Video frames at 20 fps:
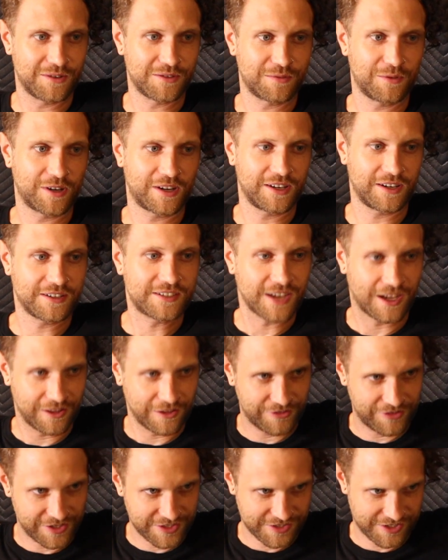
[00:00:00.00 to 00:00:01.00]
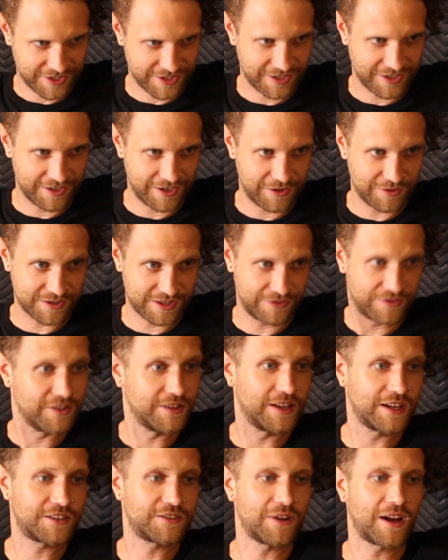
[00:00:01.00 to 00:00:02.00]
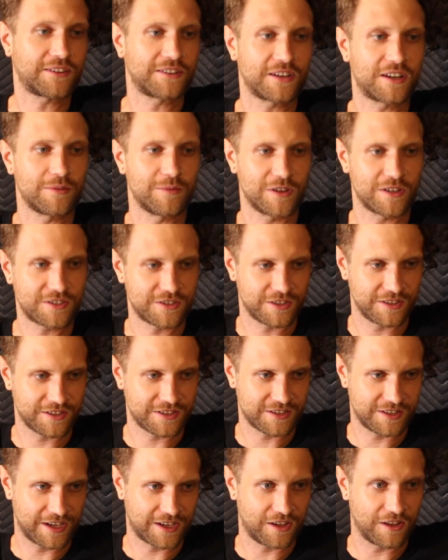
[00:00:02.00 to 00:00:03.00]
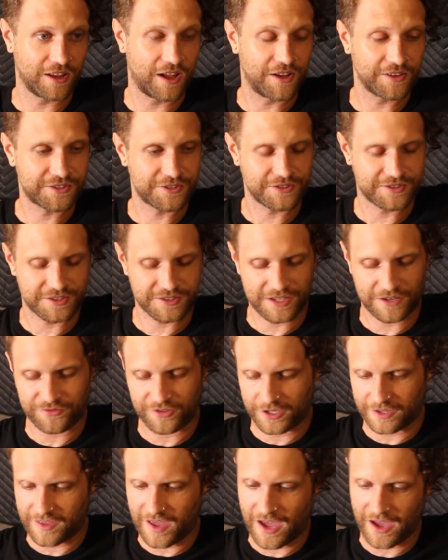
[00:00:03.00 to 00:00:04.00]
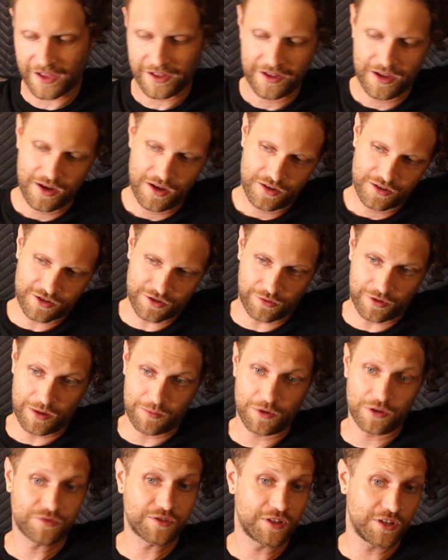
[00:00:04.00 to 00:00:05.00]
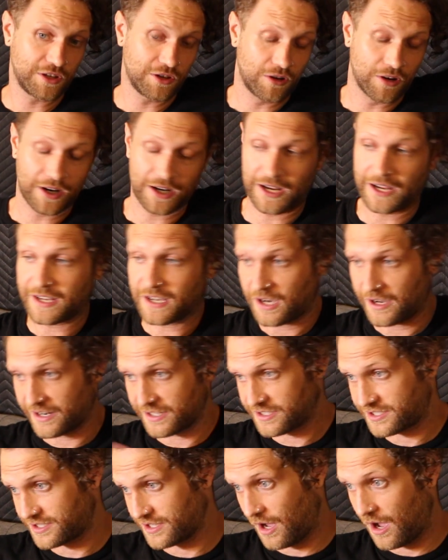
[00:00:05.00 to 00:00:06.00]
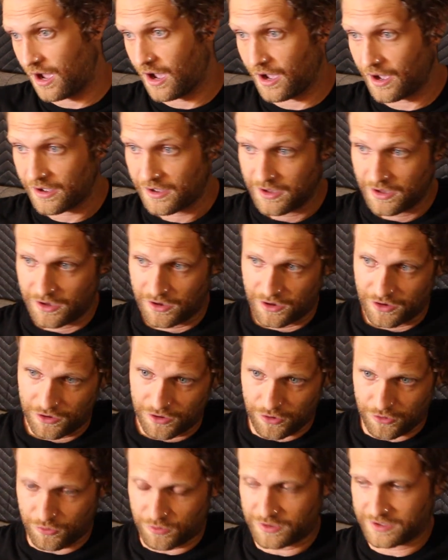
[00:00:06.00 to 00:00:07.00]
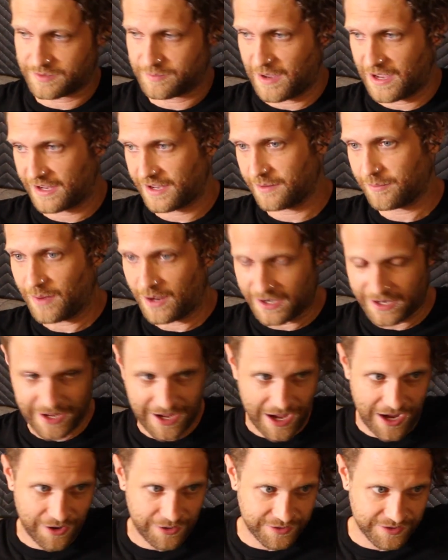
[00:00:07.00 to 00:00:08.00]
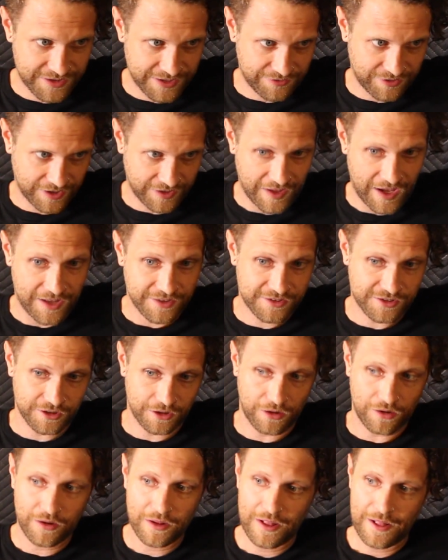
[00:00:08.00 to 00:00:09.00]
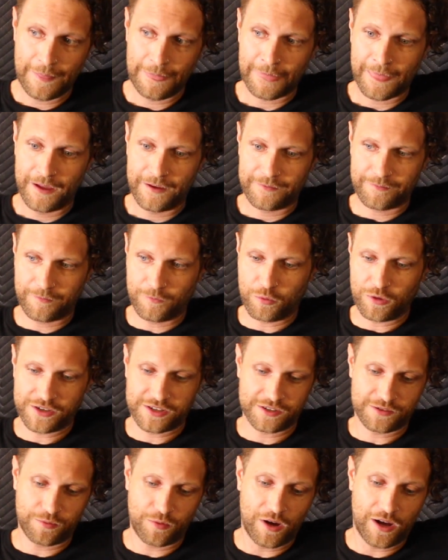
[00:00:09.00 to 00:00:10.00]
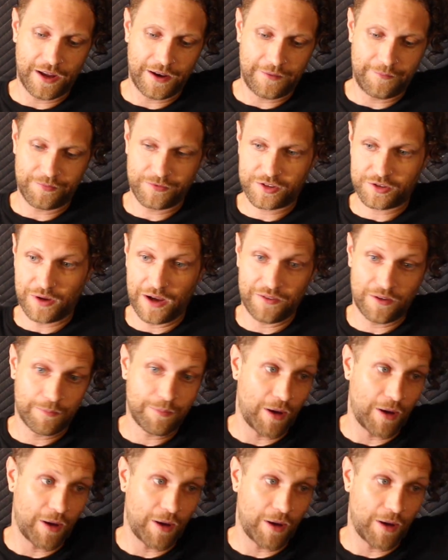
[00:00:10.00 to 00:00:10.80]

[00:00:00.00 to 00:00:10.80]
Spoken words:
was working in television, and I was even like directing commercials and like all sorts of stuff like that. So when I moved to New York, I kind of saw who was making money how and stuff like that. So I have a